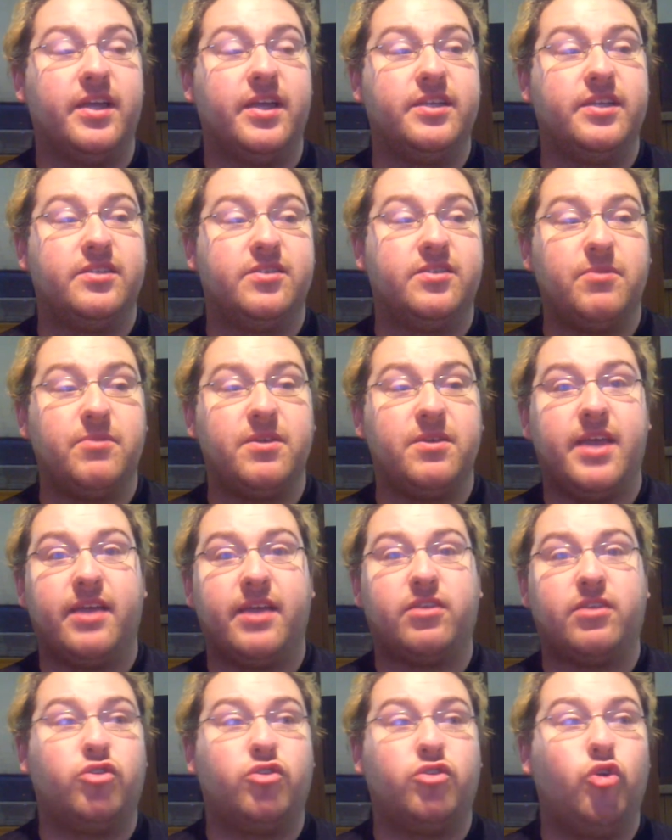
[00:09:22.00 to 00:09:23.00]
something
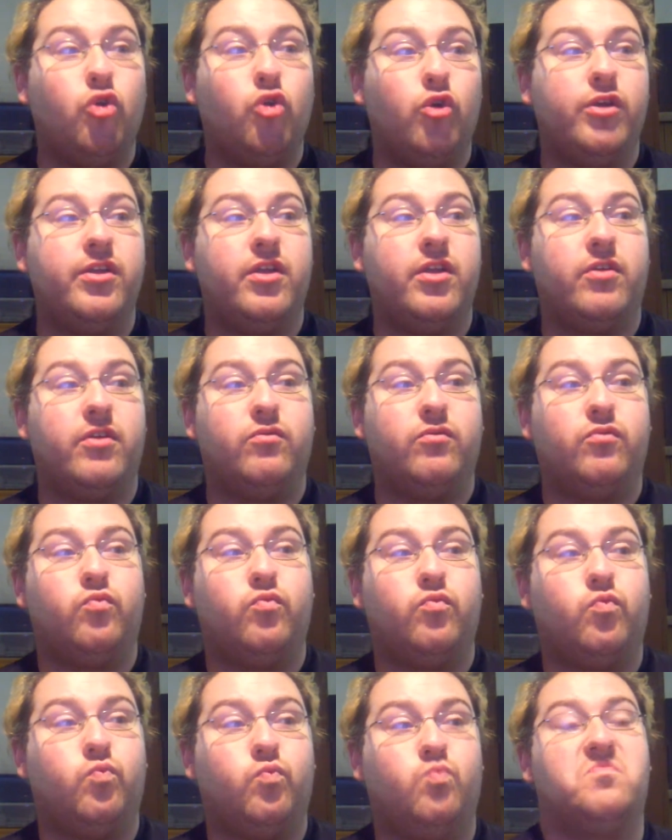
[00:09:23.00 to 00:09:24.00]
that could
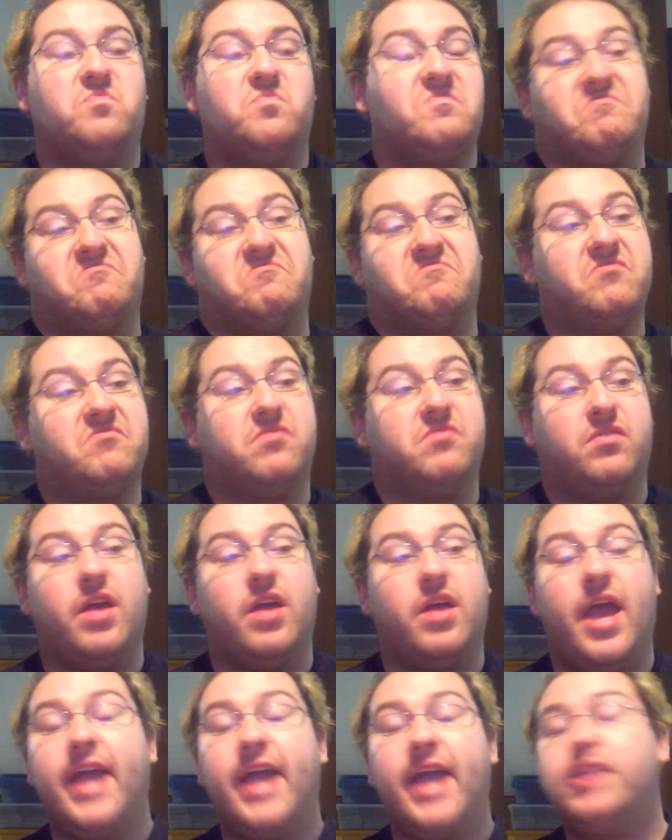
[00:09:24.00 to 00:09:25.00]

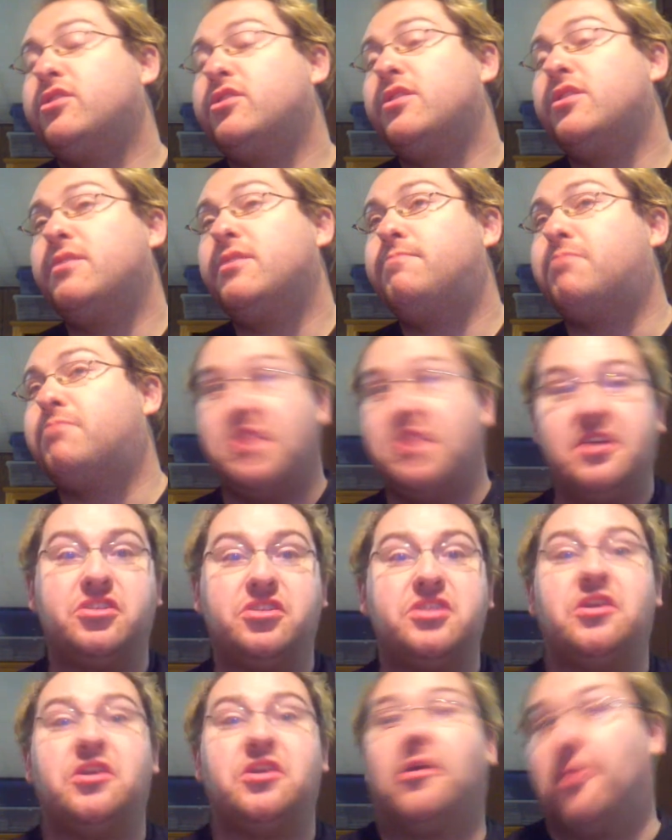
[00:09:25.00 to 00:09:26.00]
actually
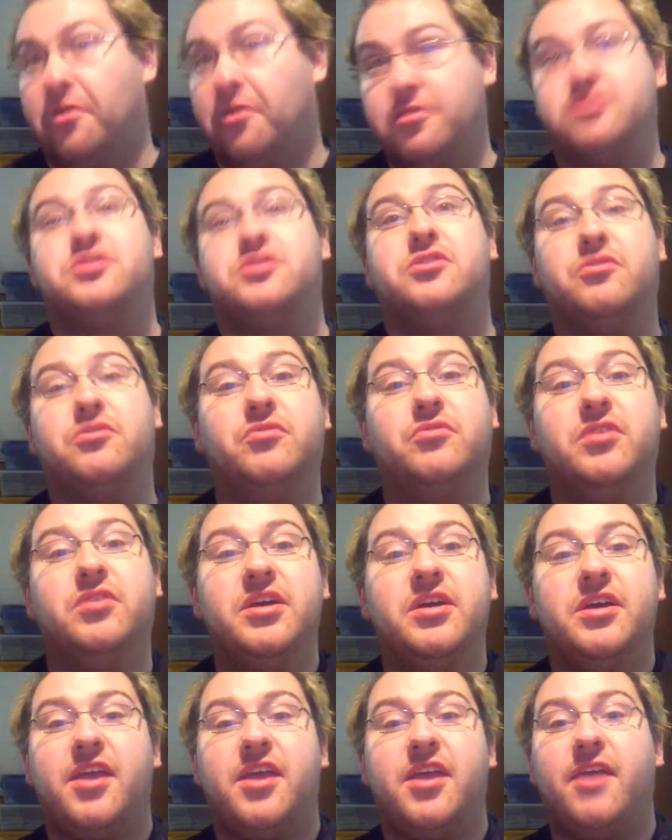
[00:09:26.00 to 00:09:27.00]
potentially hurt you
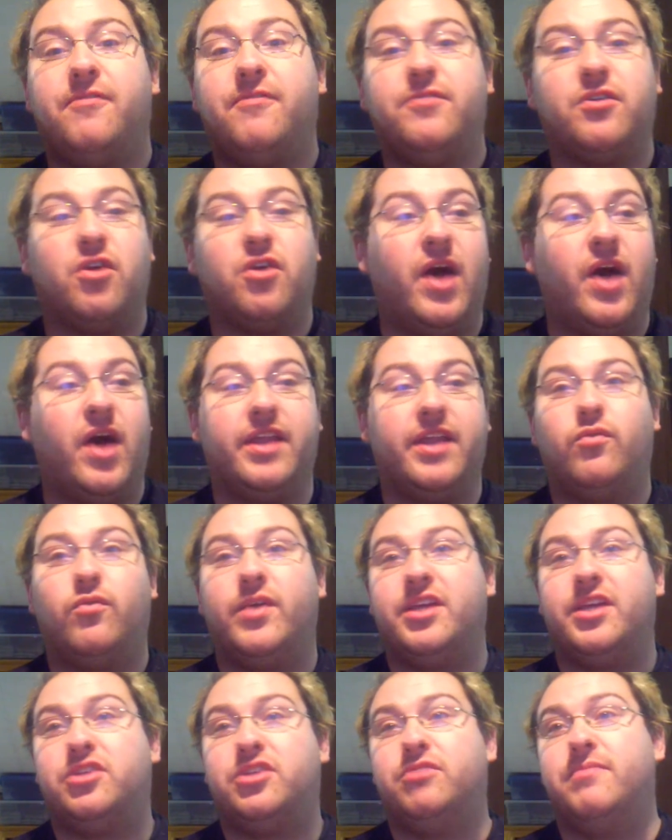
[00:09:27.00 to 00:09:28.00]
if you go on it
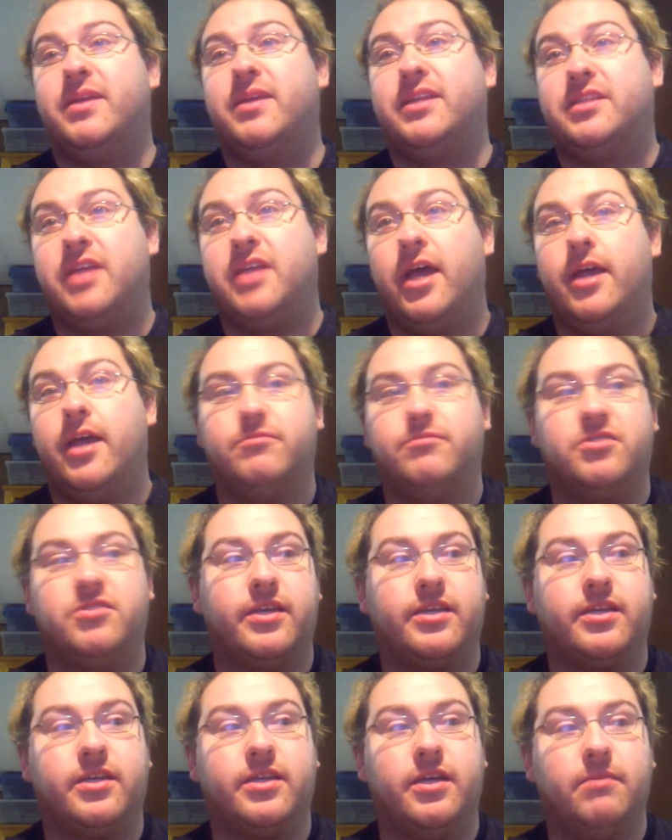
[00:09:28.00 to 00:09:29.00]
way too many times,
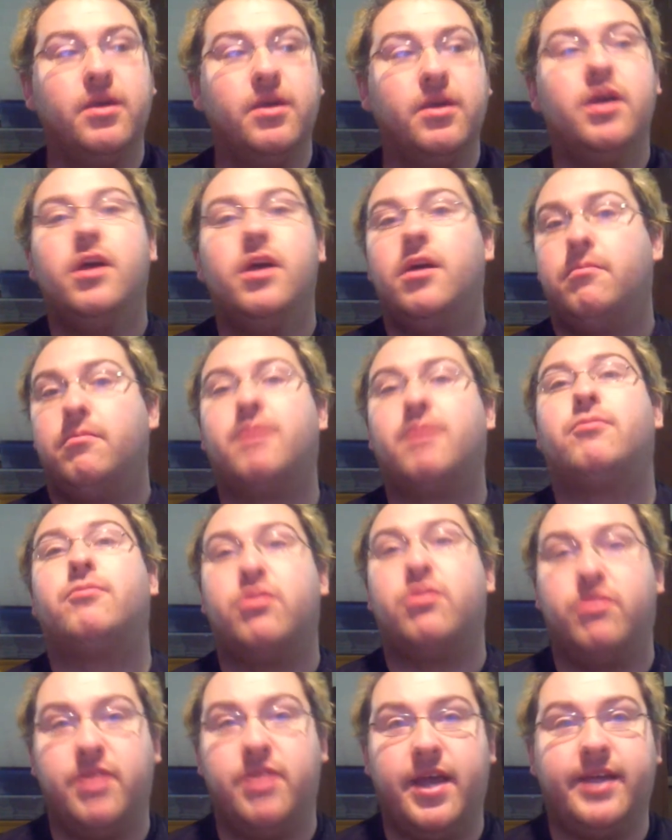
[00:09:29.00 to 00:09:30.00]
like my
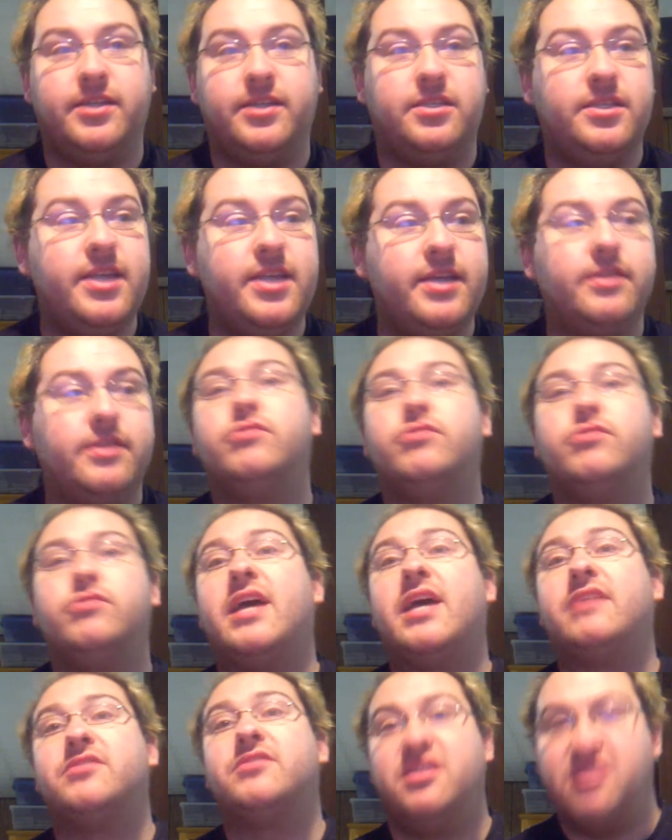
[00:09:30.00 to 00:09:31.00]
brother and I did in
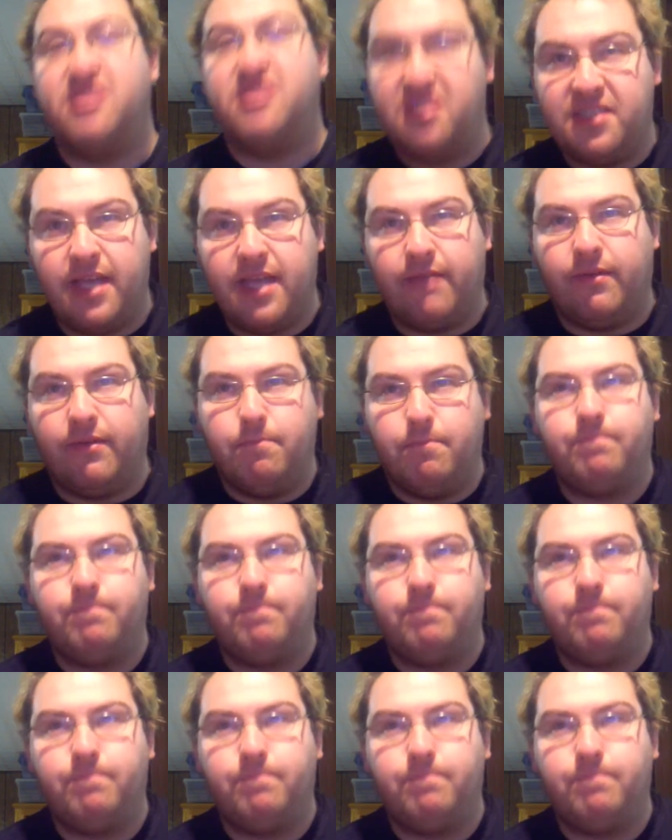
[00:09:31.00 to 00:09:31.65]
2007.